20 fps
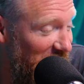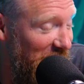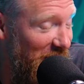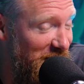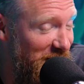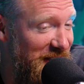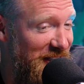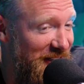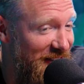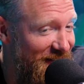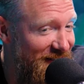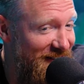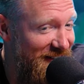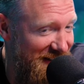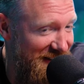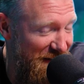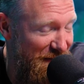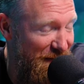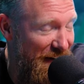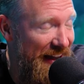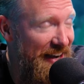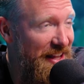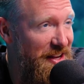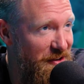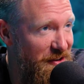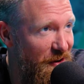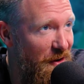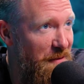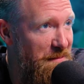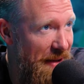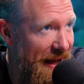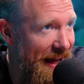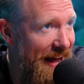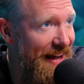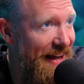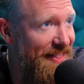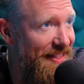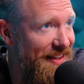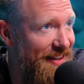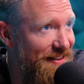when it comes to defining your own
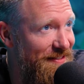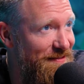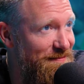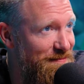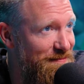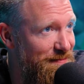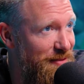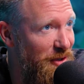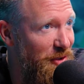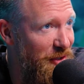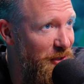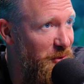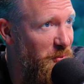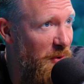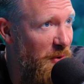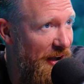path and building